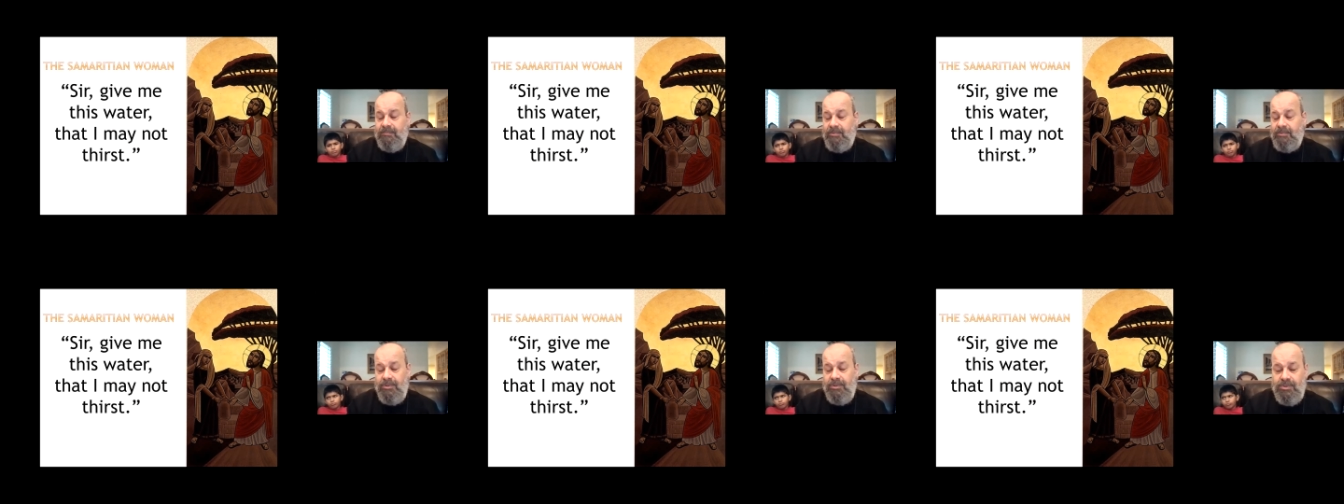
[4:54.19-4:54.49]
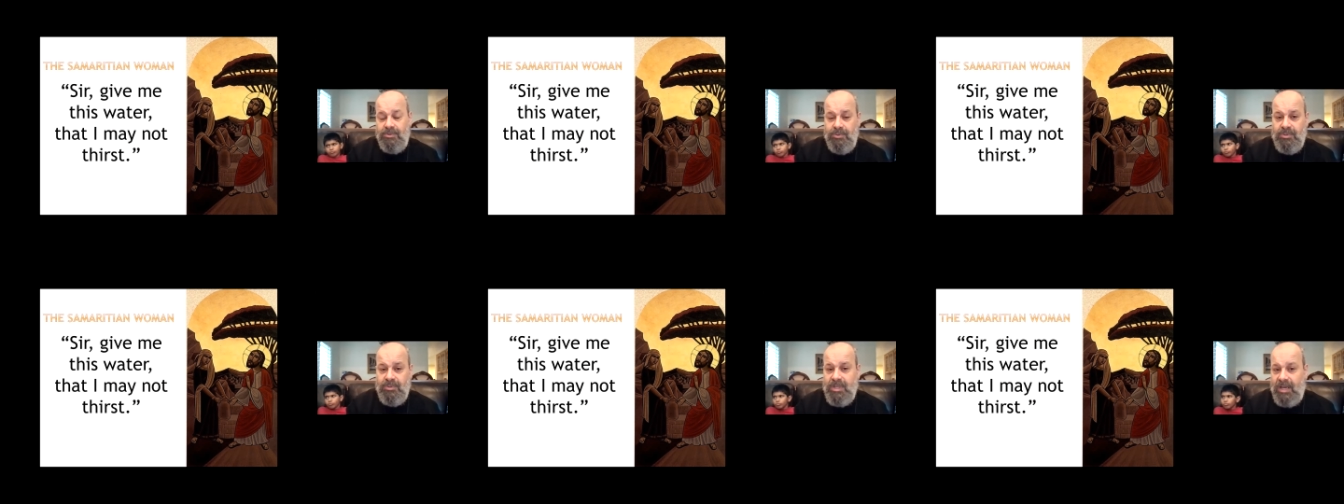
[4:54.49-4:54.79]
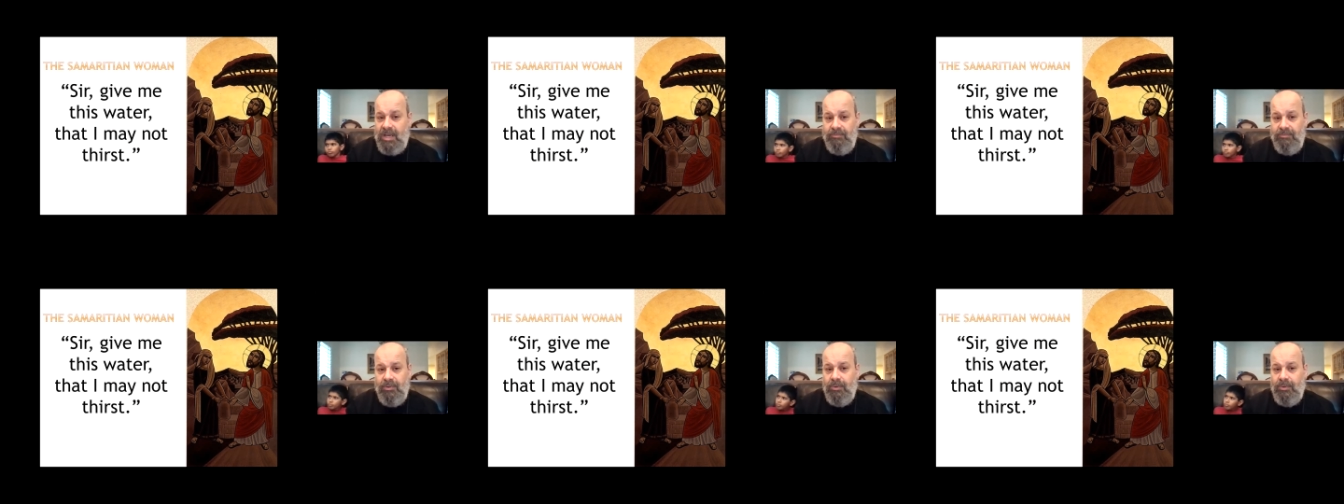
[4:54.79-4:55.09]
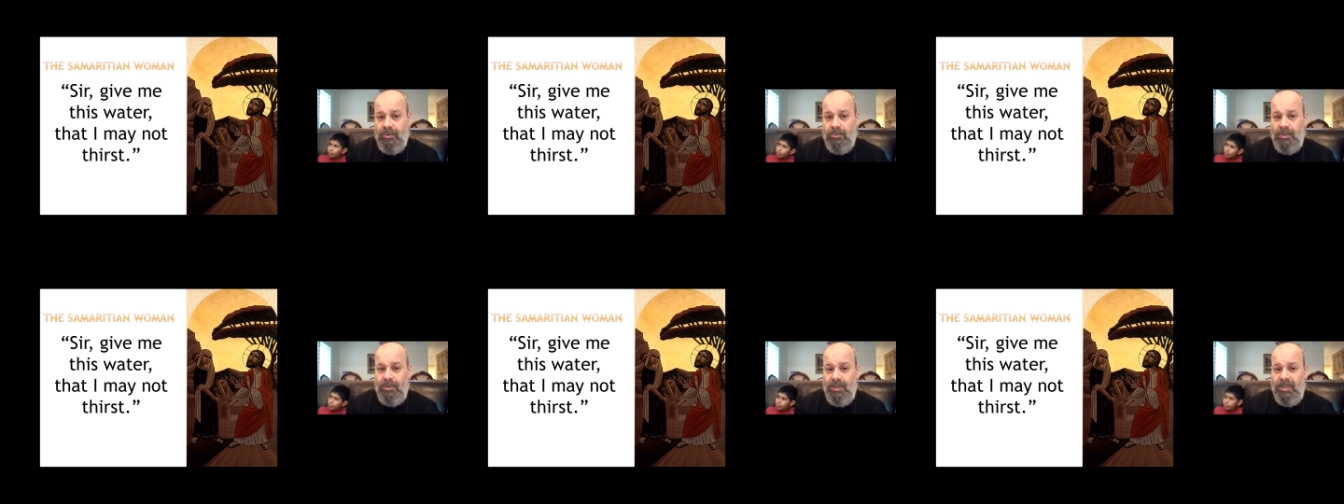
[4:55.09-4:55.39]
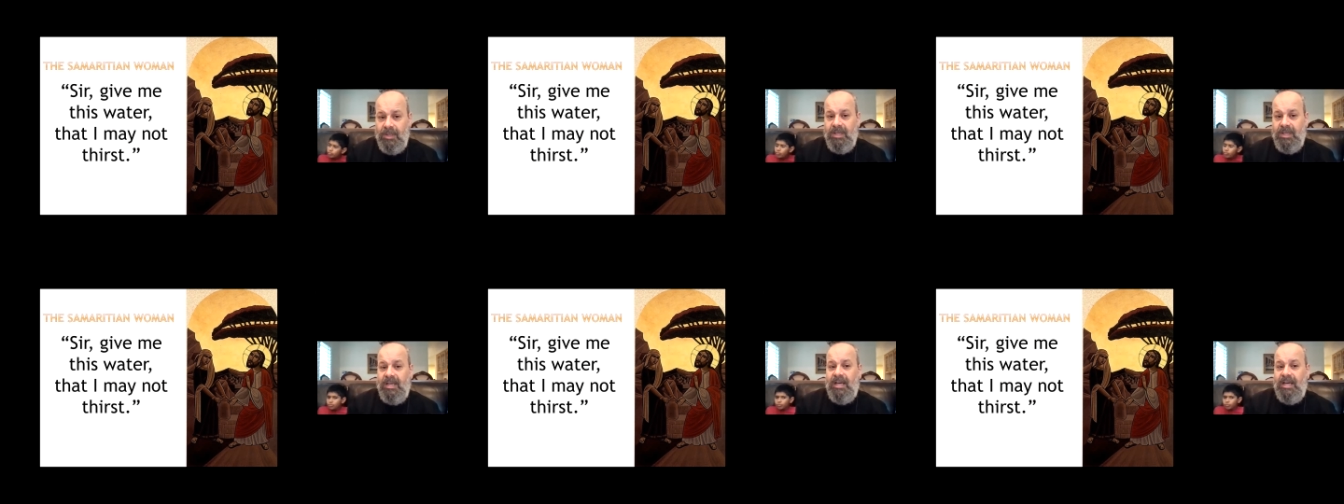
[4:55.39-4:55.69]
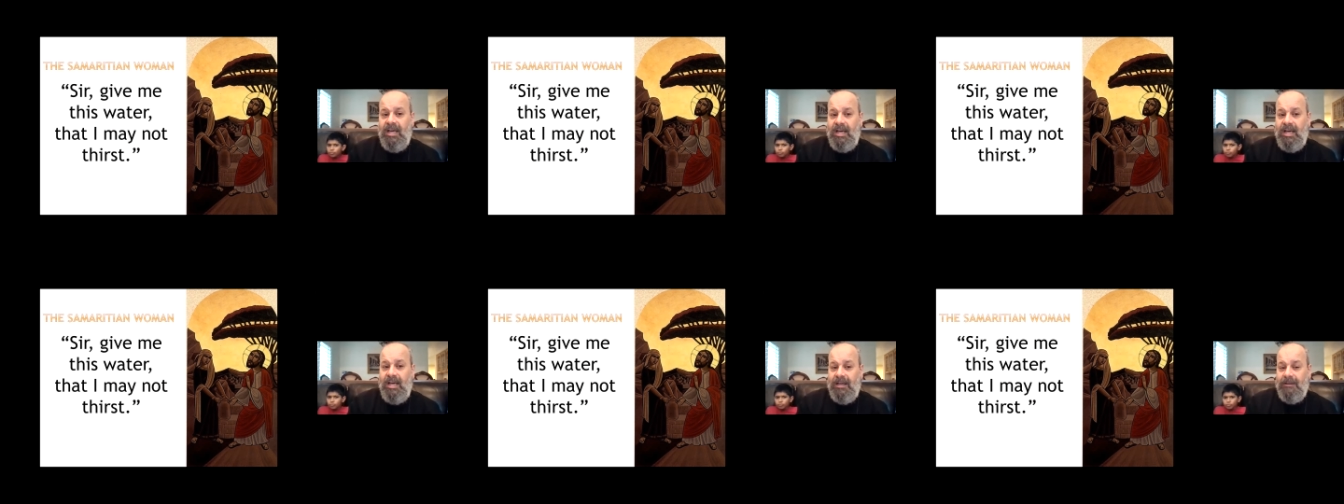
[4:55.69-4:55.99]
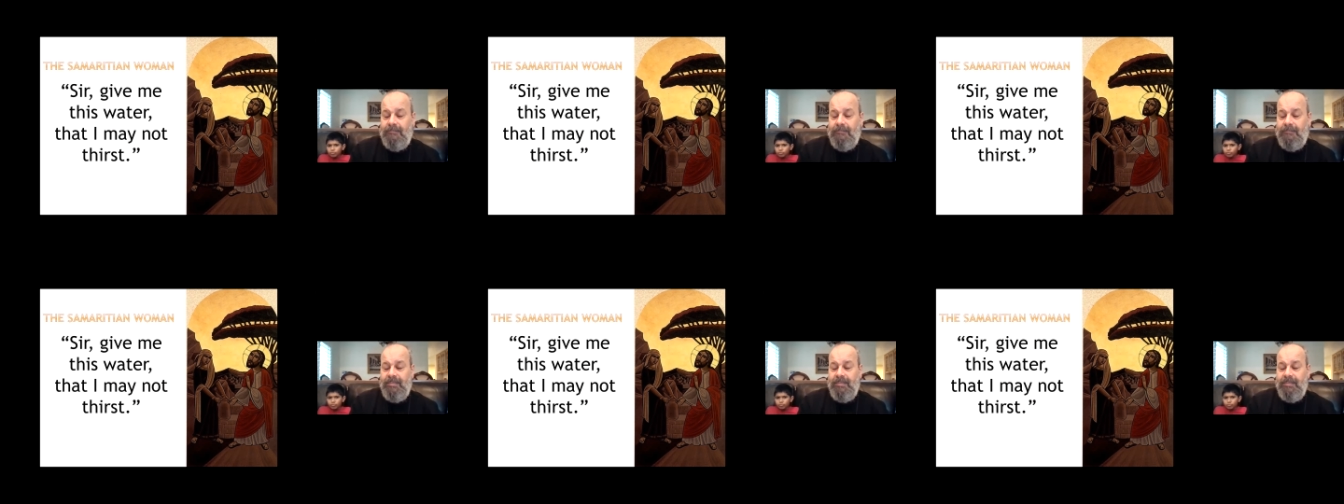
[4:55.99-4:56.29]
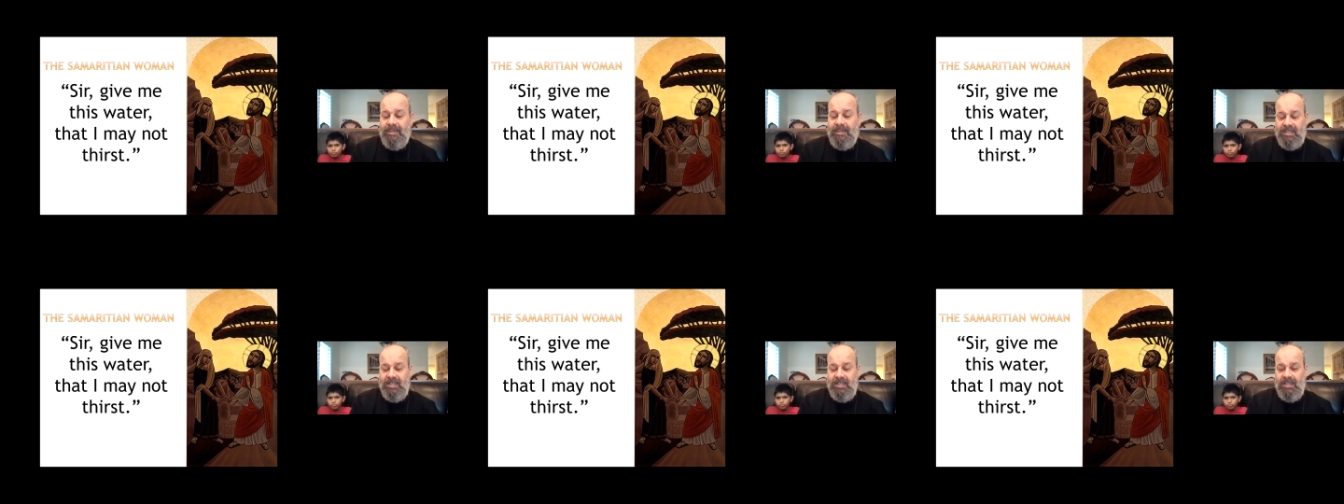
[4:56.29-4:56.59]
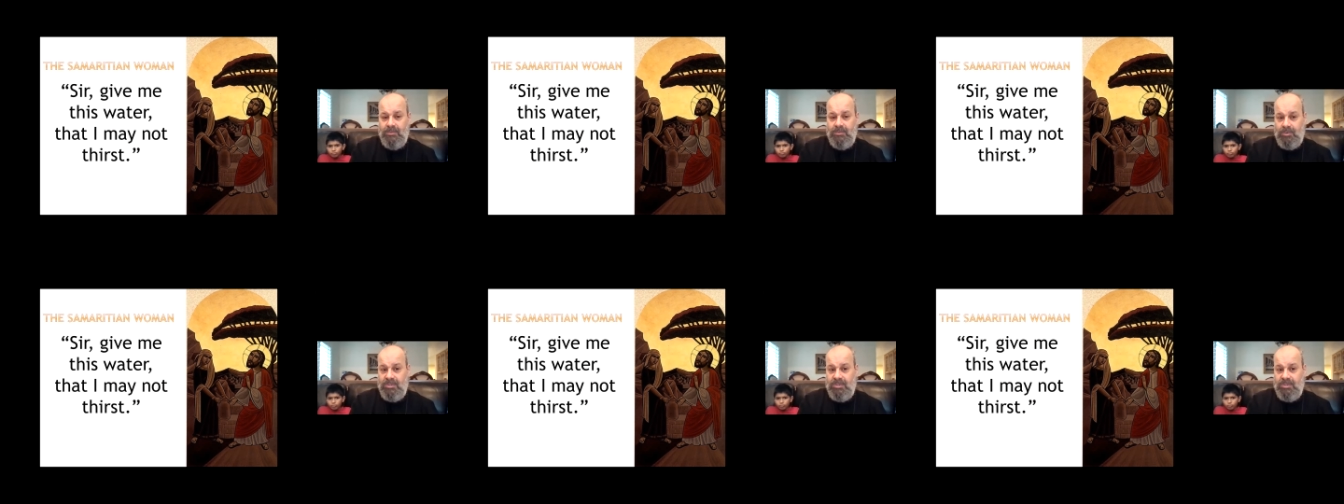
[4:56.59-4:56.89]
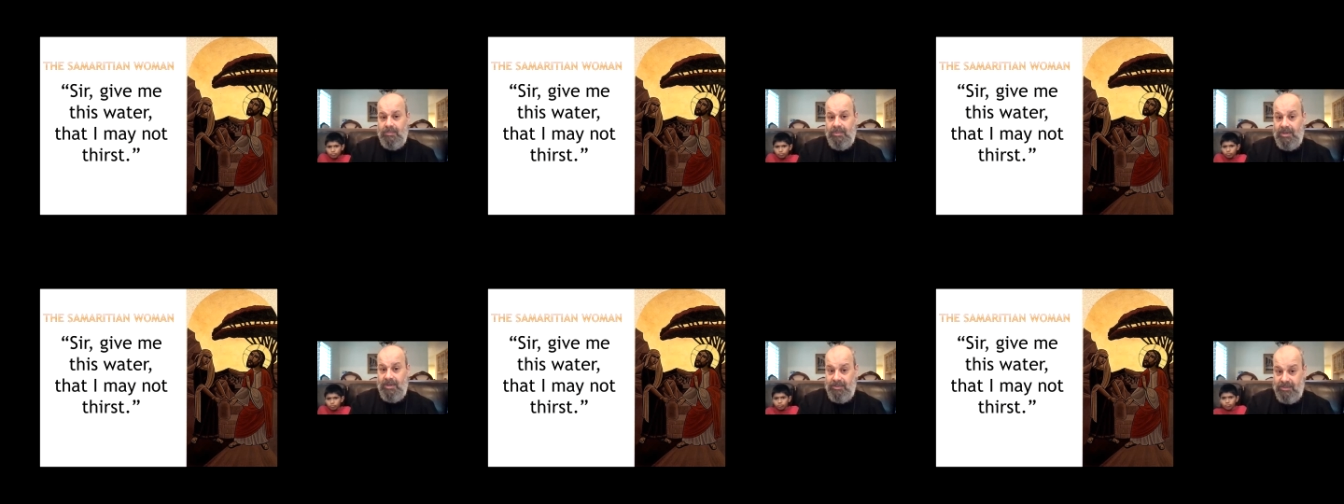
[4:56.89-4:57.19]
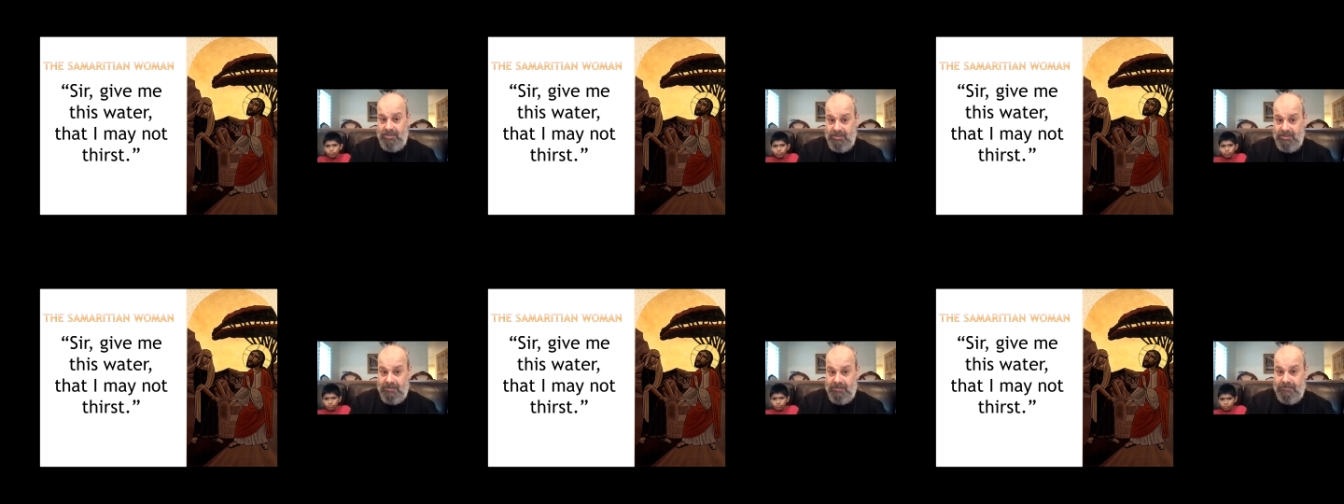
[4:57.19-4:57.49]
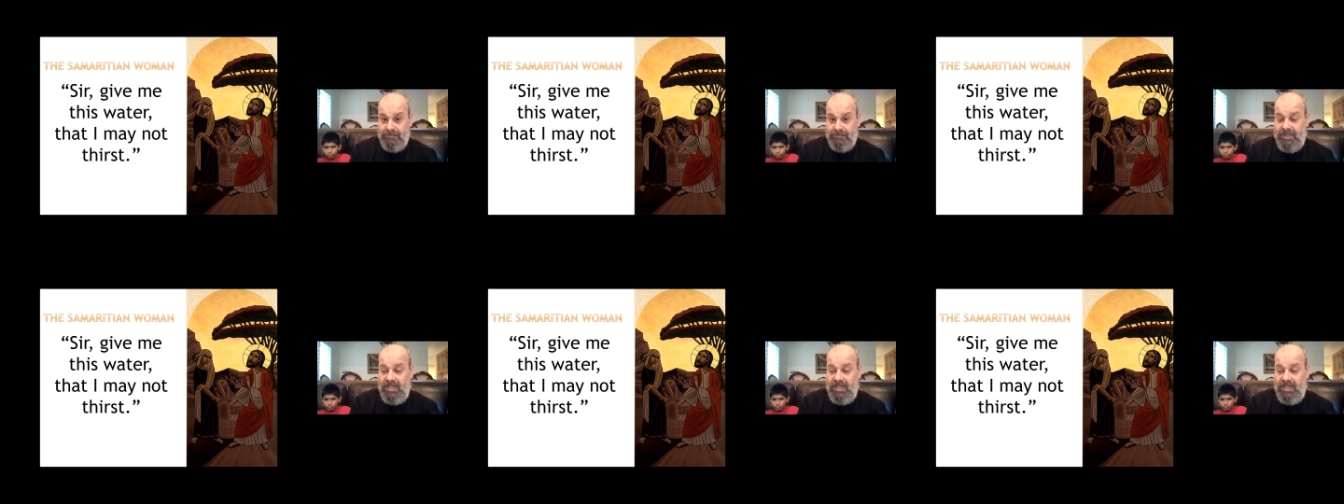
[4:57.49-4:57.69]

For Jews have no um, dealing with Samaritans.